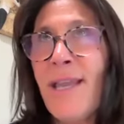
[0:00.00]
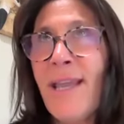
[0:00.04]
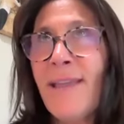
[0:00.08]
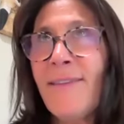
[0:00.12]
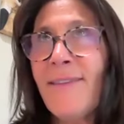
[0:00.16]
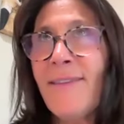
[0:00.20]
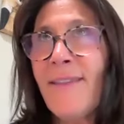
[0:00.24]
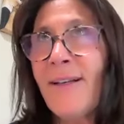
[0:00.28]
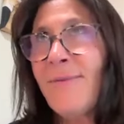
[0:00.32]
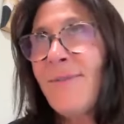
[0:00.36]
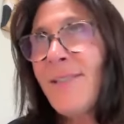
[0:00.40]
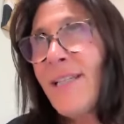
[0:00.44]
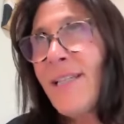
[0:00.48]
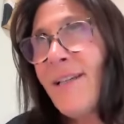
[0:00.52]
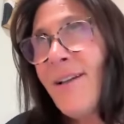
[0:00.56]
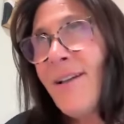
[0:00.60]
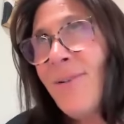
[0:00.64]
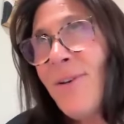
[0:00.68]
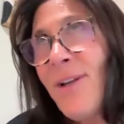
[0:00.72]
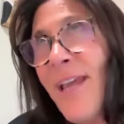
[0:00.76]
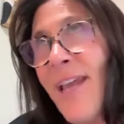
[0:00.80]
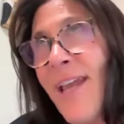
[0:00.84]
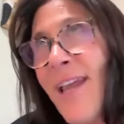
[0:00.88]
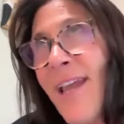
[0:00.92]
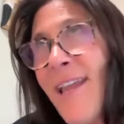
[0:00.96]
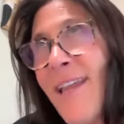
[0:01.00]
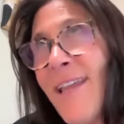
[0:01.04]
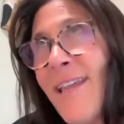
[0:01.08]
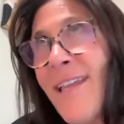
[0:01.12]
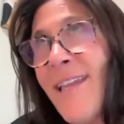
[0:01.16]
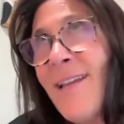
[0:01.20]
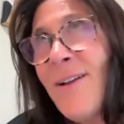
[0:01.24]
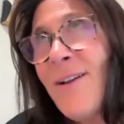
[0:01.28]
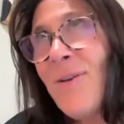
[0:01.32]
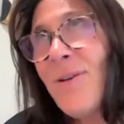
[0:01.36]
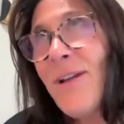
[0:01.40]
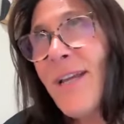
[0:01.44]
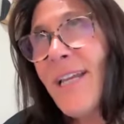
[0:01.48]
And then I was like, okay,
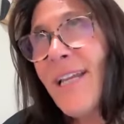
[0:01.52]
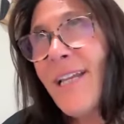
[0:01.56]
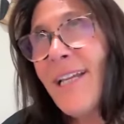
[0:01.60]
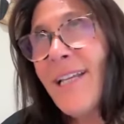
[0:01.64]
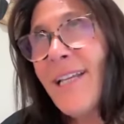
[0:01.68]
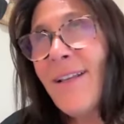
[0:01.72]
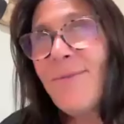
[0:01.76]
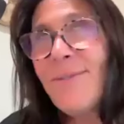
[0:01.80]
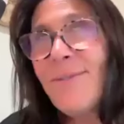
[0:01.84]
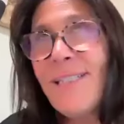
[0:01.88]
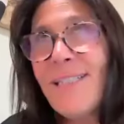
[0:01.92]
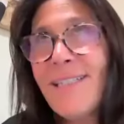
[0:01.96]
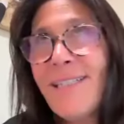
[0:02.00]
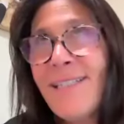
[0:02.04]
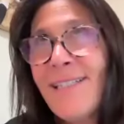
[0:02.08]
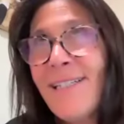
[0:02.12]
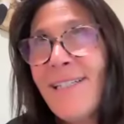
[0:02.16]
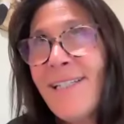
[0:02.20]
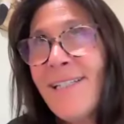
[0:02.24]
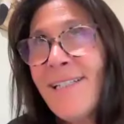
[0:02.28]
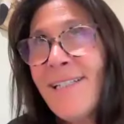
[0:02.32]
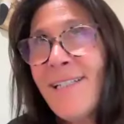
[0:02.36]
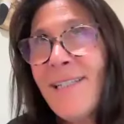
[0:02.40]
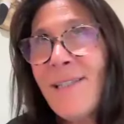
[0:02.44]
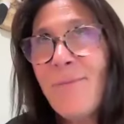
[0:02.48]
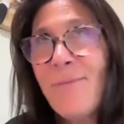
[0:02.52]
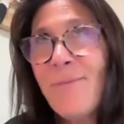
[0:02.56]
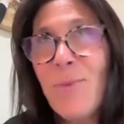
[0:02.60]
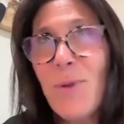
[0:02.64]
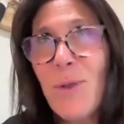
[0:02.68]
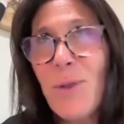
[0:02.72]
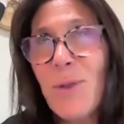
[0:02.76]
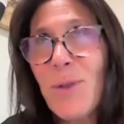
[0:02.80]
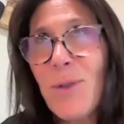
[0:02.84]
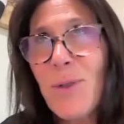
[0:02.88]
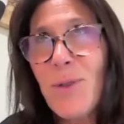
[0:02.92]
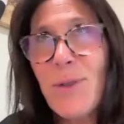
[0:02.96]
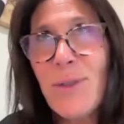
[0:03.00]
hearing. And I was listening to the
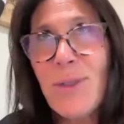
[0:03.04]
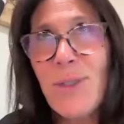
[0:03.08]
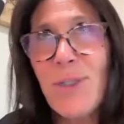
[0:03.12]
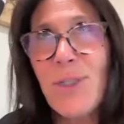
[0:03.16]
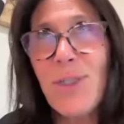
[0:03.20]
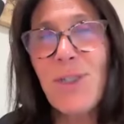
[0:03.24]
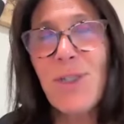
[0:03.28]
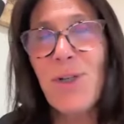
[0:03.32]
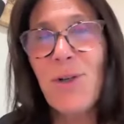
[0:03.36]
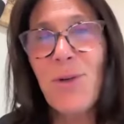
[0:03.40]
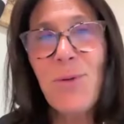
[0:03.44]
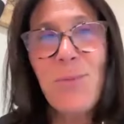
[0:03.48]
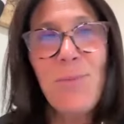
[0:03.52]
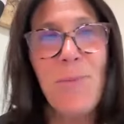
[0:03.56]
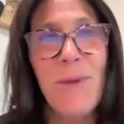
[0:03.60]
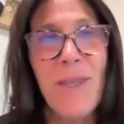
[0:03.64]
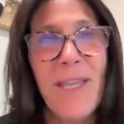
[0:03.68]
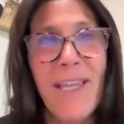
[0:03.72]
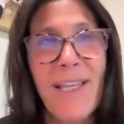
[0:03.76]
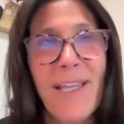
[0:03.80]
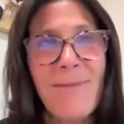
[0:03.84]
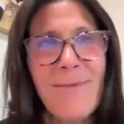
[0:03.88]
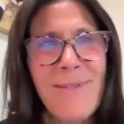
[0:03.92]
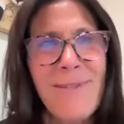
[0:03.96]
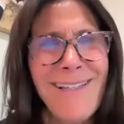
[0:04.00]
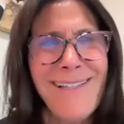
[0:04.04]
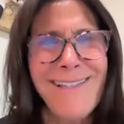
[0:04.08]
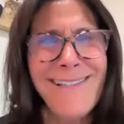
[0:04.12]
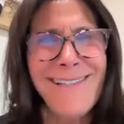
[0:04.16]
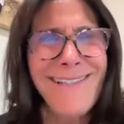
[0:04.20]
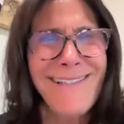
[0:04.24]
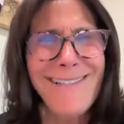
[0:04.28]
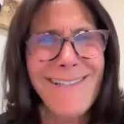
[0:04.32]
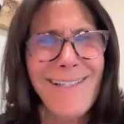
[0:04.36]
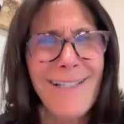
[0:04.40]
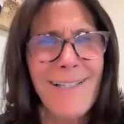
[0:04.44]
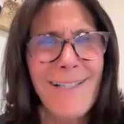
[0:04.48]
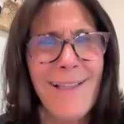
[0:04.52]
birds chirping. It was like
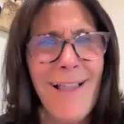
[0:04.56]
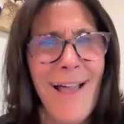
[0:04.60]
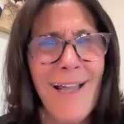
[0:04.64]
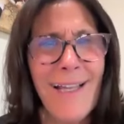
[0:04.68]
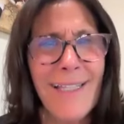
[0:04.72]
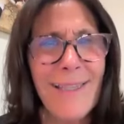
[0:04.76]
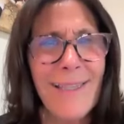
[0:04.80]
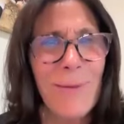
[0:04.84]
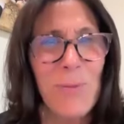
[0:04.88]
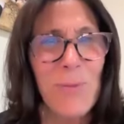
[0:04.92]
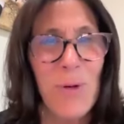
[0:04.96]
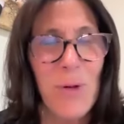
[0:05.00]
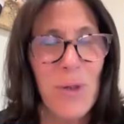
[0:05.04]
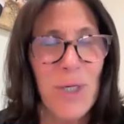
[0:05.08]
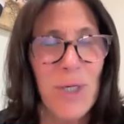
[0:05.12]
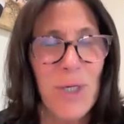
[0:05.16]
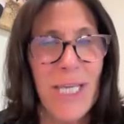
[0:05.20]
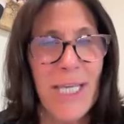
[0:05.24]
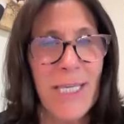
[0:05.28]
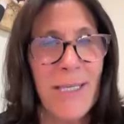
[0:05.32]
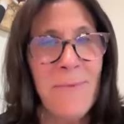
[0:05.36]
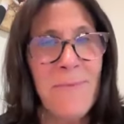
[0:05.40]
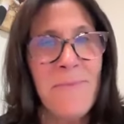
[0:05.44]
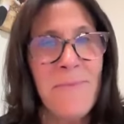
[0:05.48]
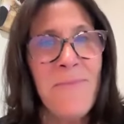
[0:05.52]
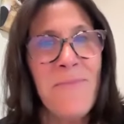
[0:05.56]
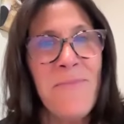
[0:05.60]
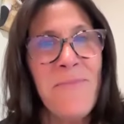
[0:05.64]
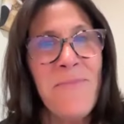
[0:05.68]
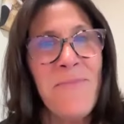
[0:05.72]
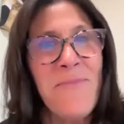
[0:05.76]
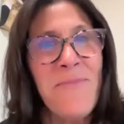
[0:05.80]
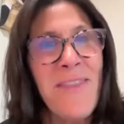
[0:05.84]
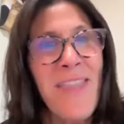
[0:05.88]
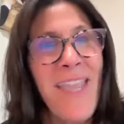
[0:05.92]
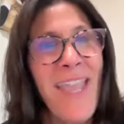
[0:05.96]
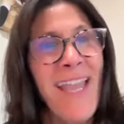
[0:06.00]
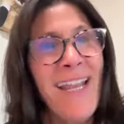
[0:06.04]
six o'clock in the morning.
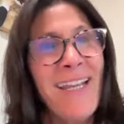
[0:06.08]
Yeah.